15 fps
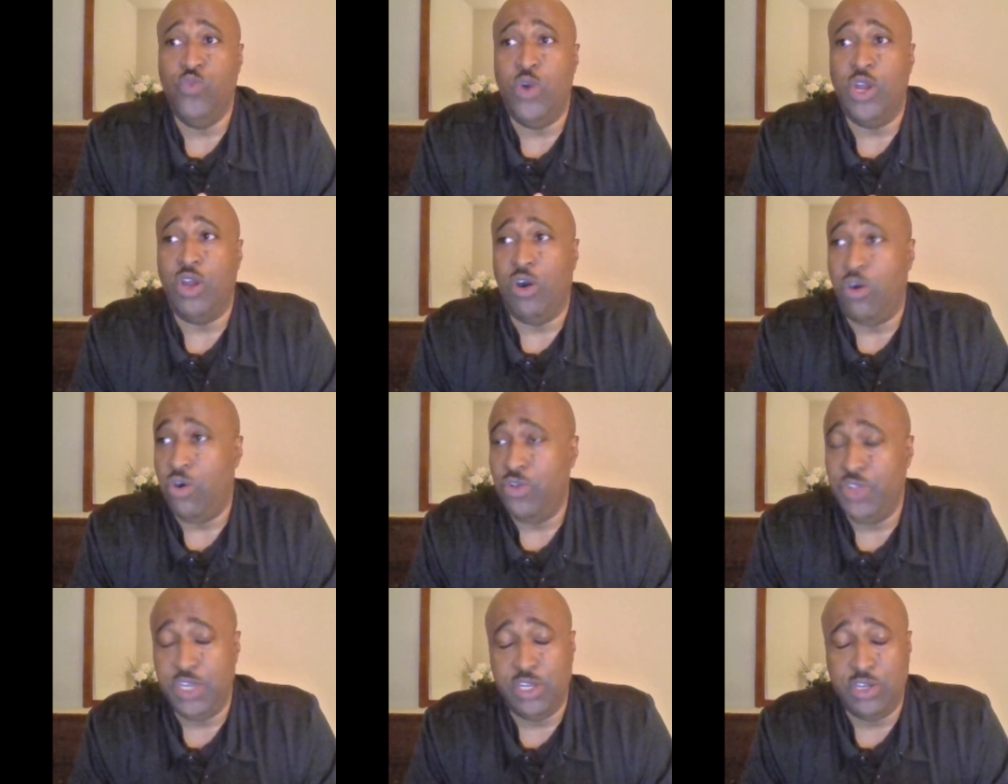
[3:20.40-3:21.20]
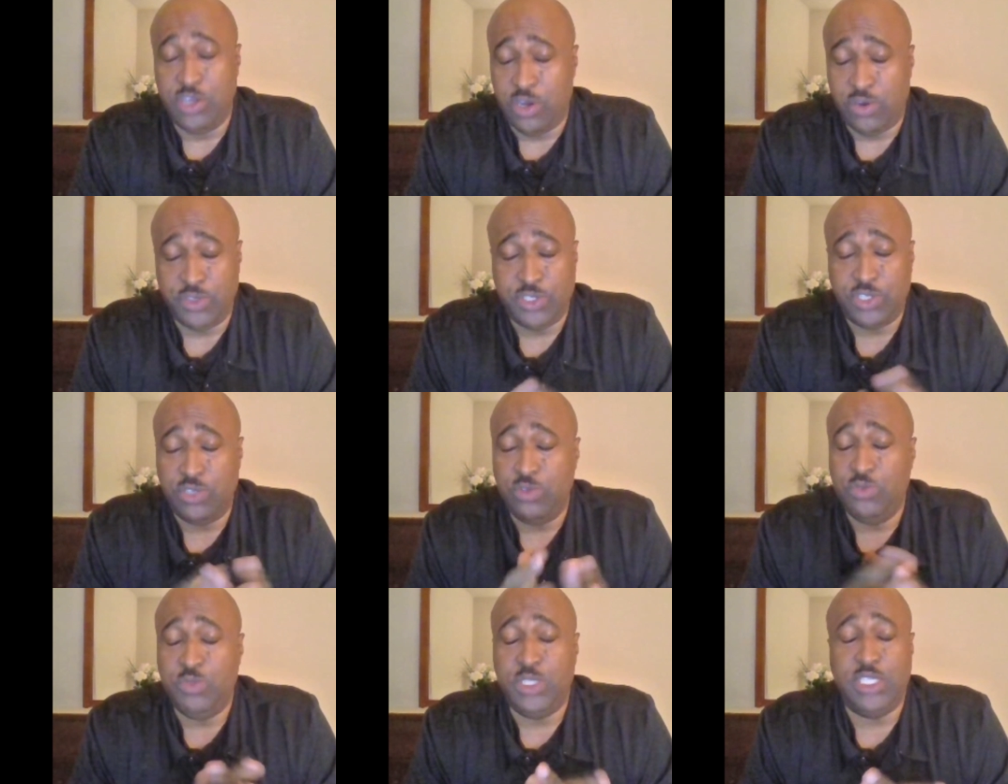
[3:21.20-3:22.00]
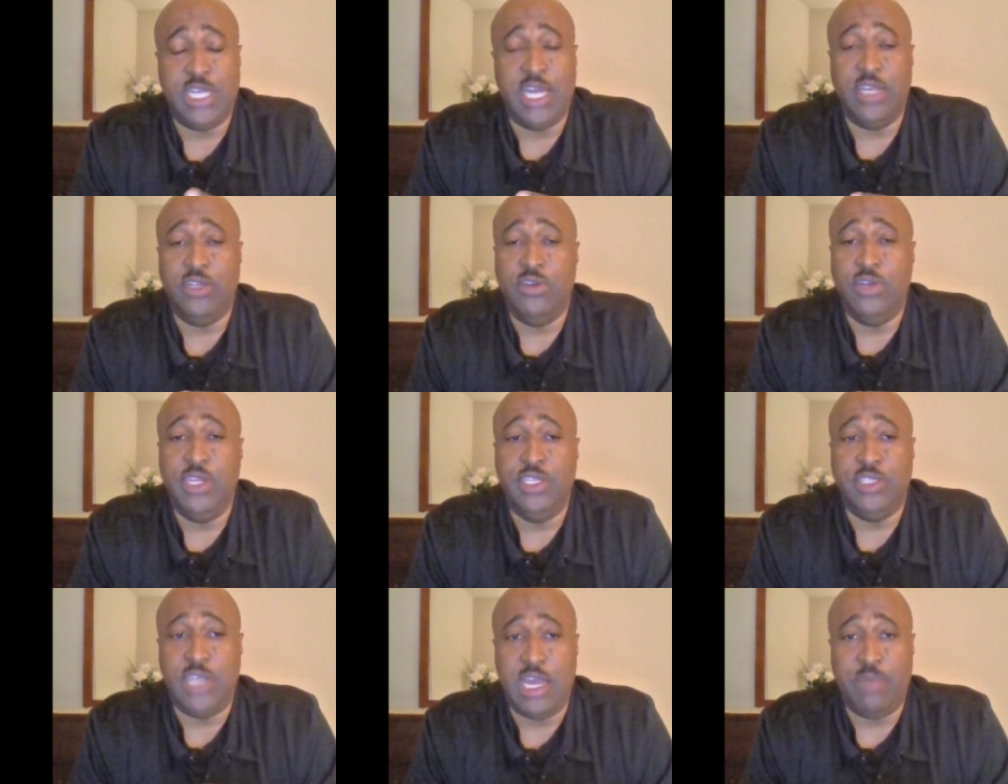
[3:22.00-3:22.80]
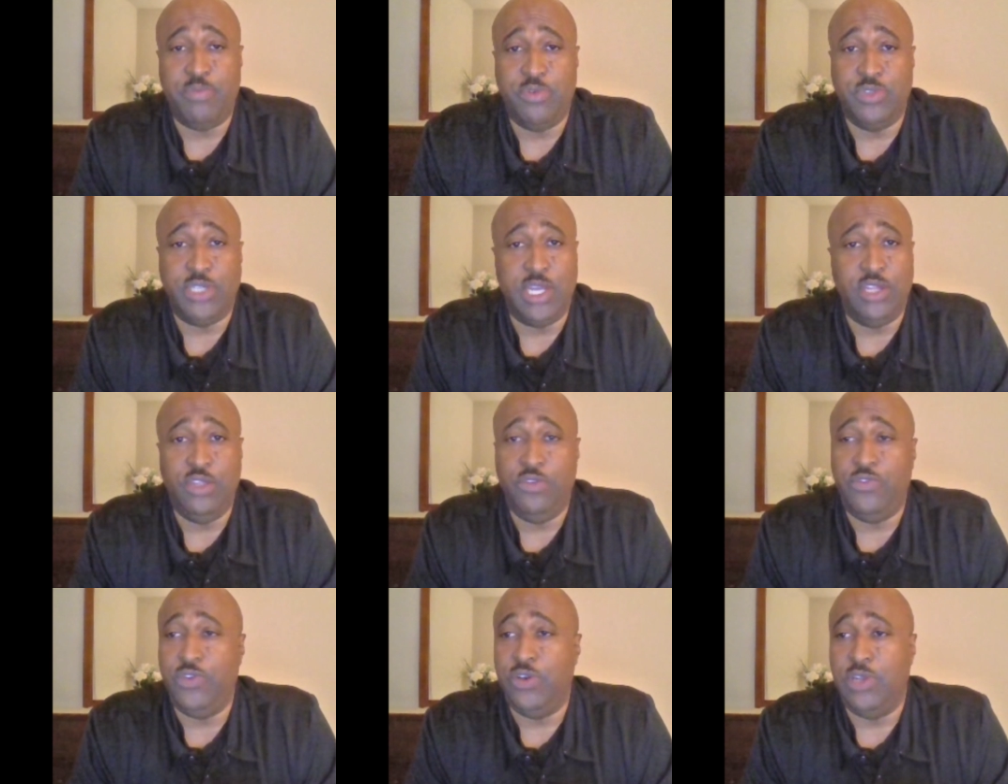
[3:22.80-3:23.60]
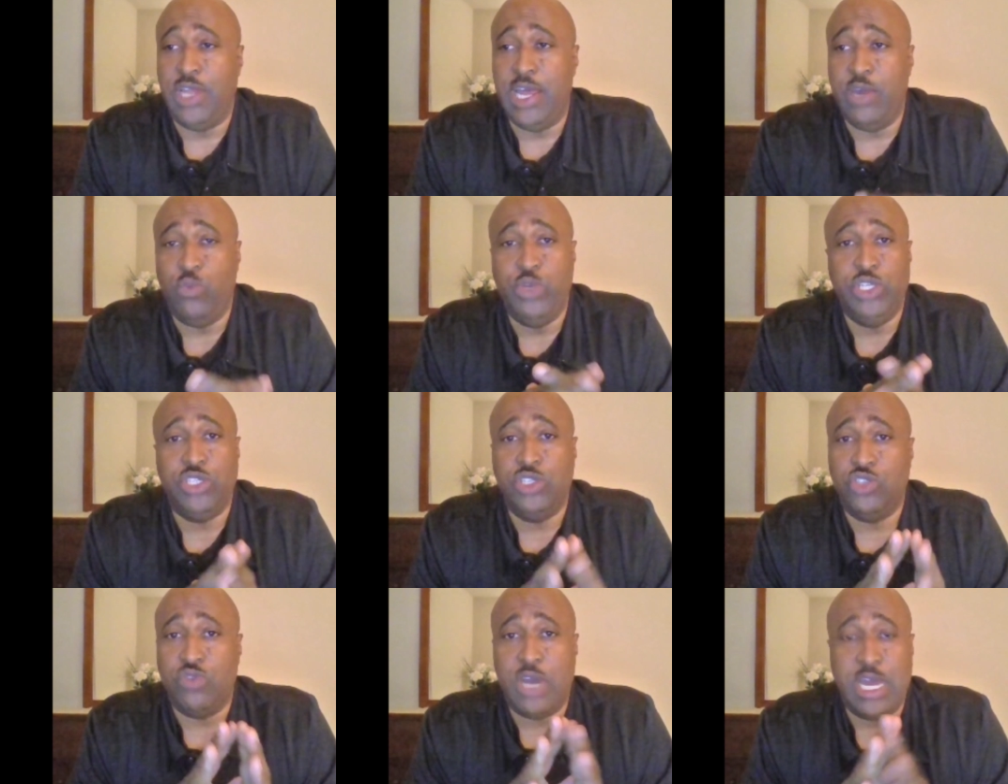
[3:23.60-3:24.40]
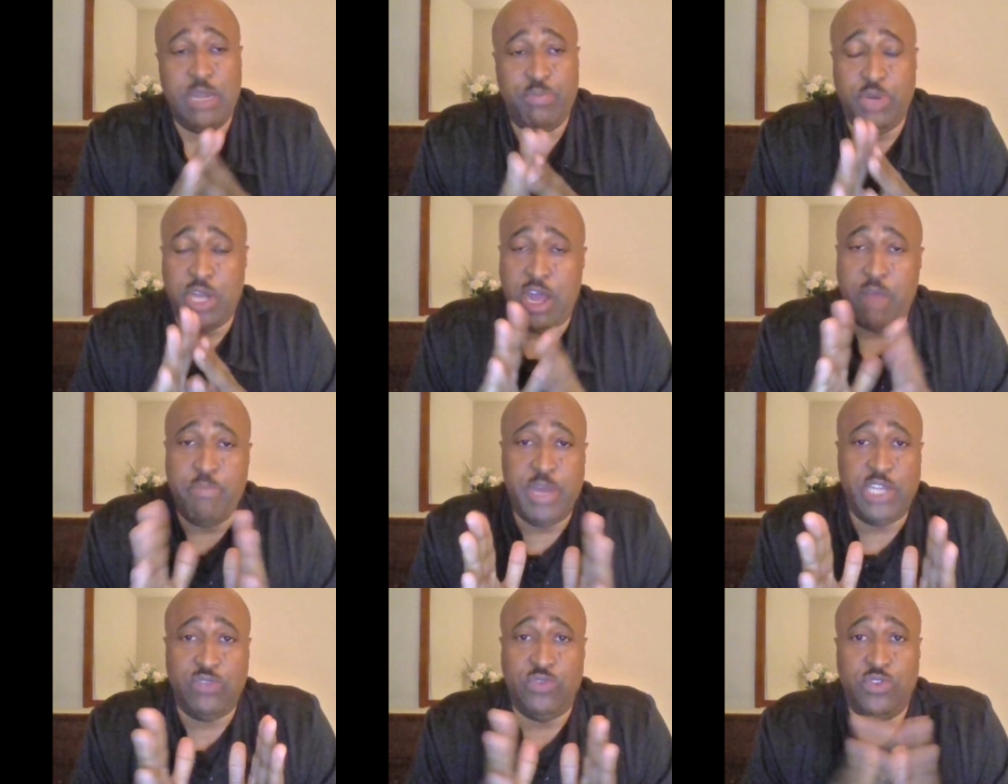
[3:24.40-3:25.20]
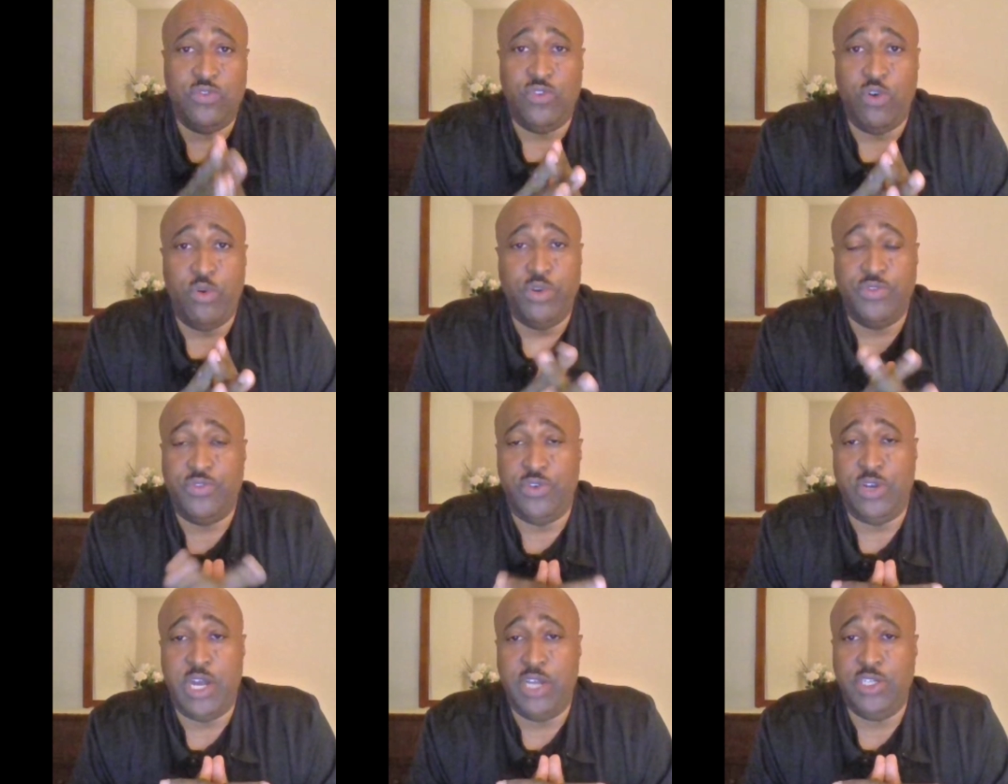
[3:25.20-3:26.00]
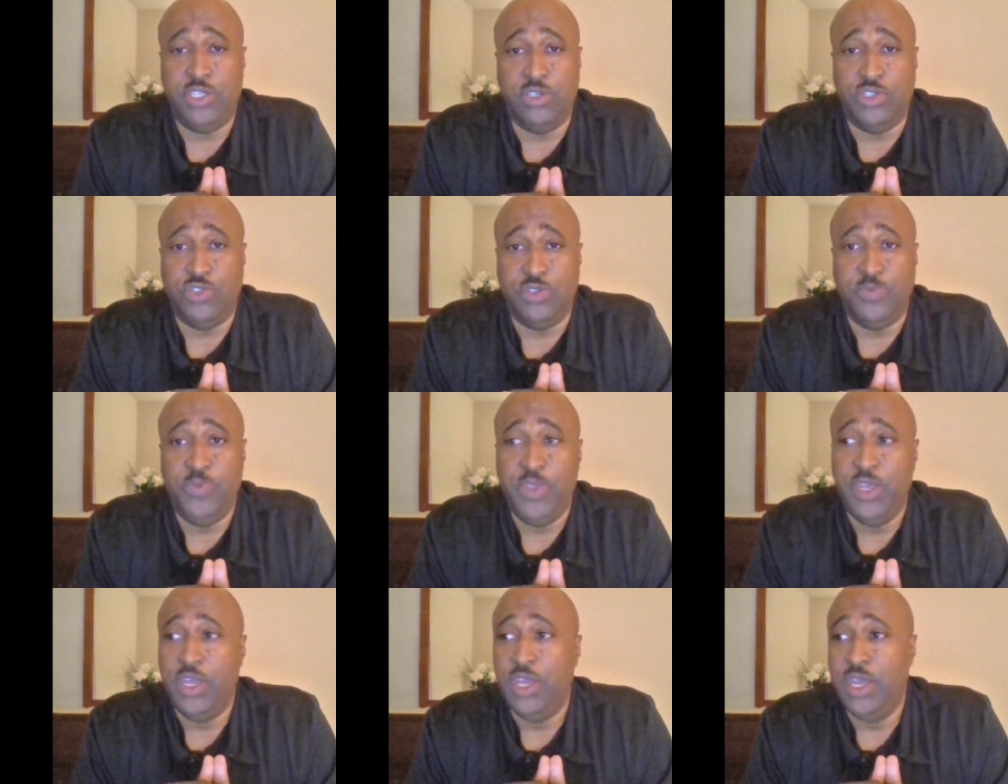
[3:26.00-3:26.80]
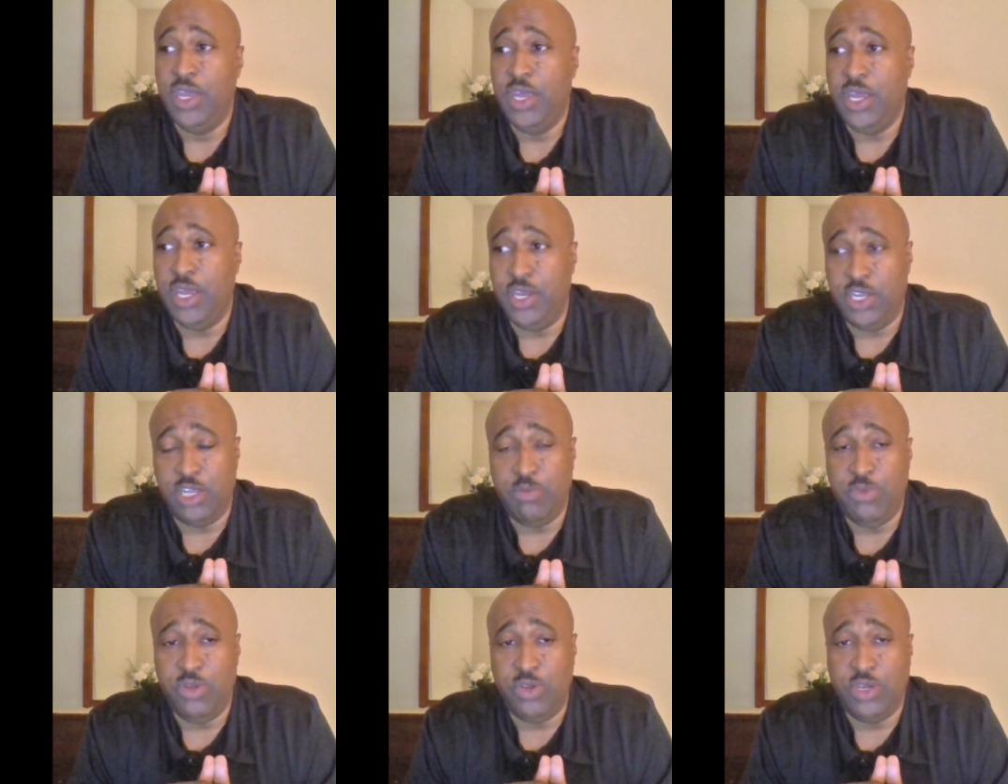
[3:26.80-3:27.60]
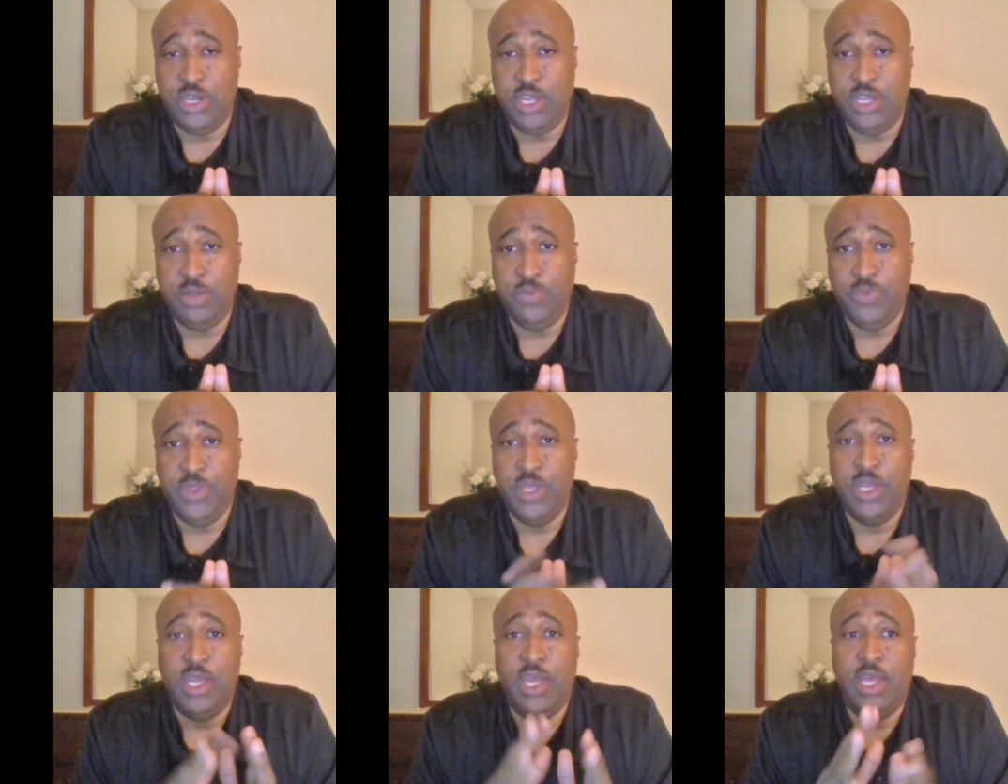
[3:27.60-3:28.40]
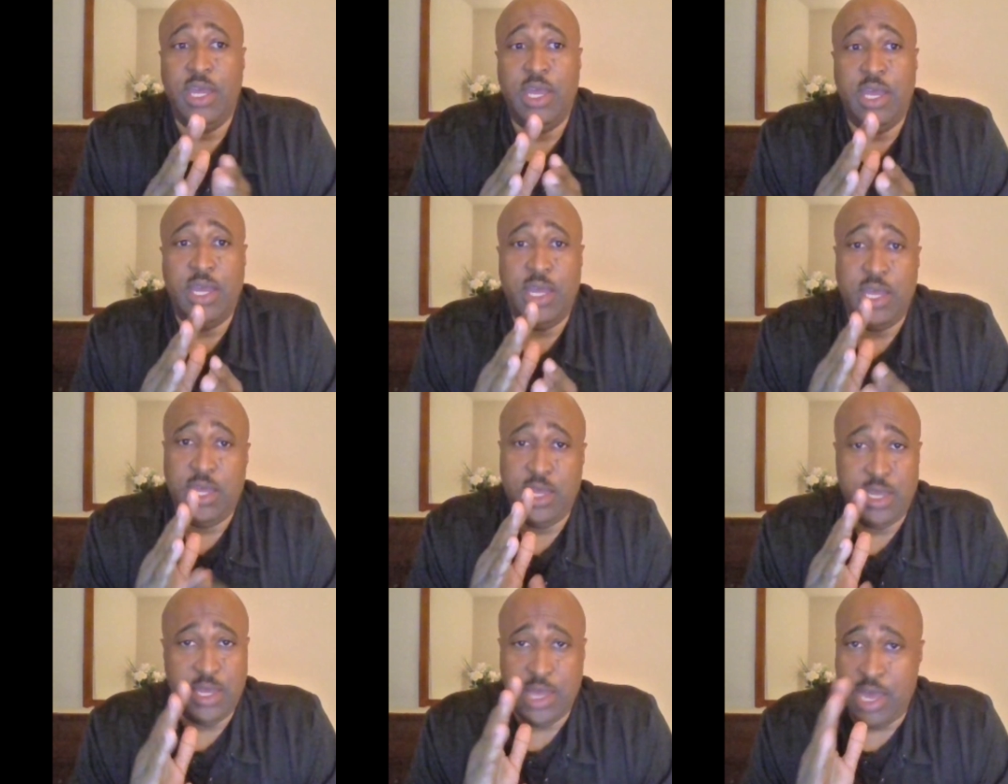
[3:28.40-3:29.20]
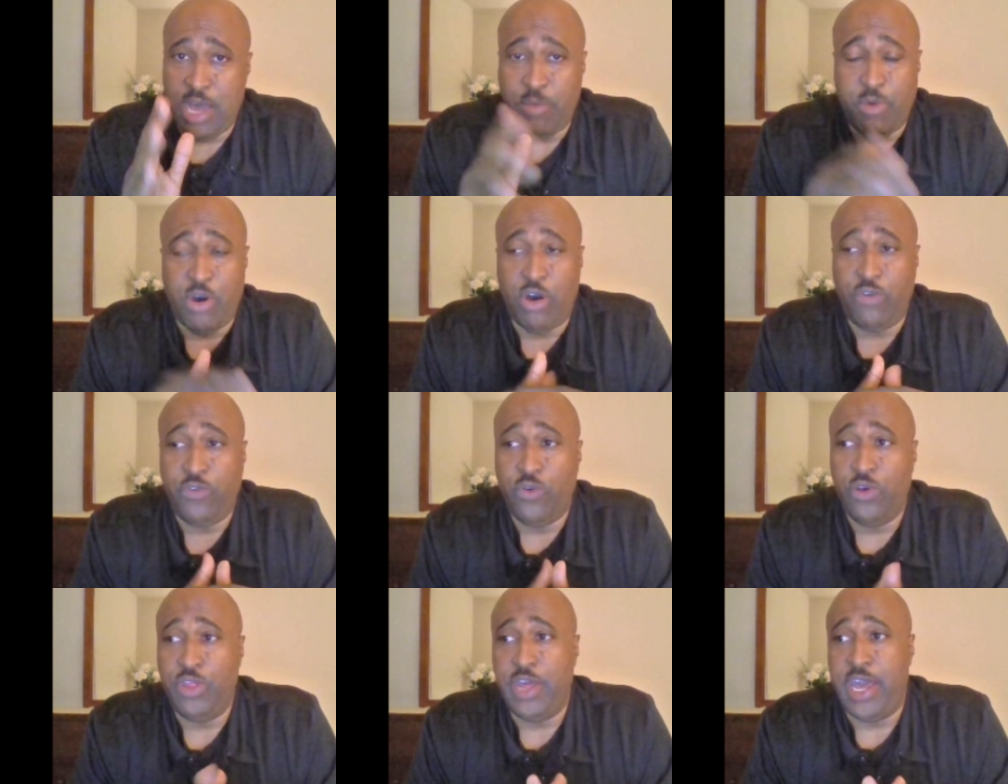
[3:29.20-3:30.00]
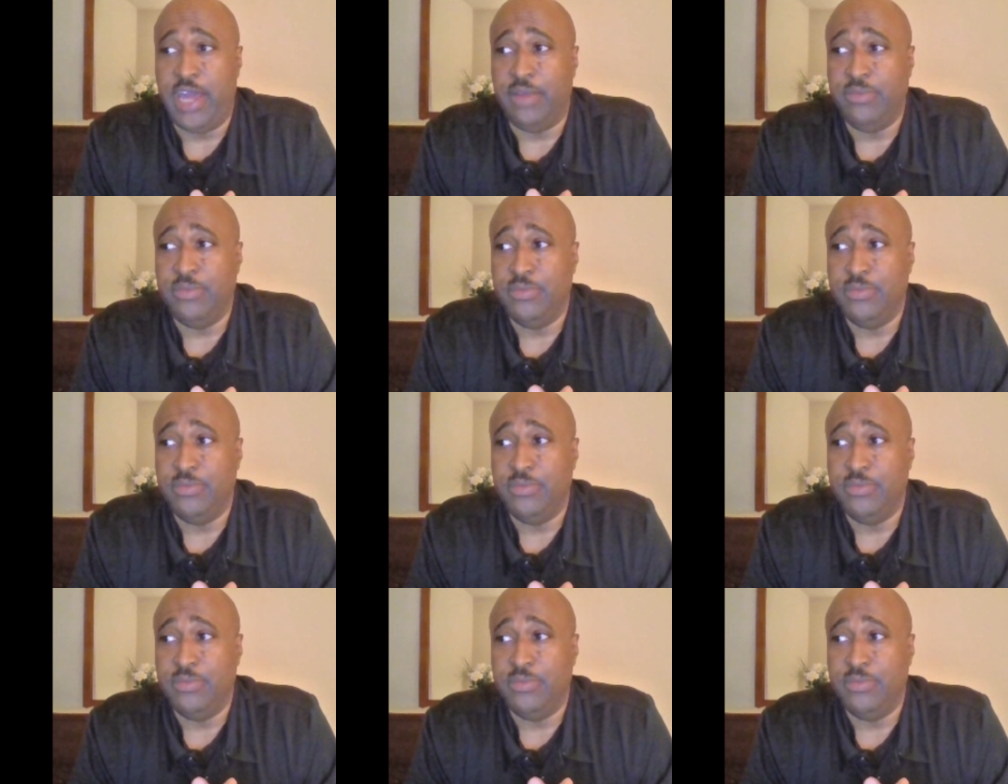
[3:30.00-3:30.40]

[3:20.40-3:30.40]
want all the adults to set good examples and you feel like we should try to put our best foot forward for our children in the community, I'm all for that.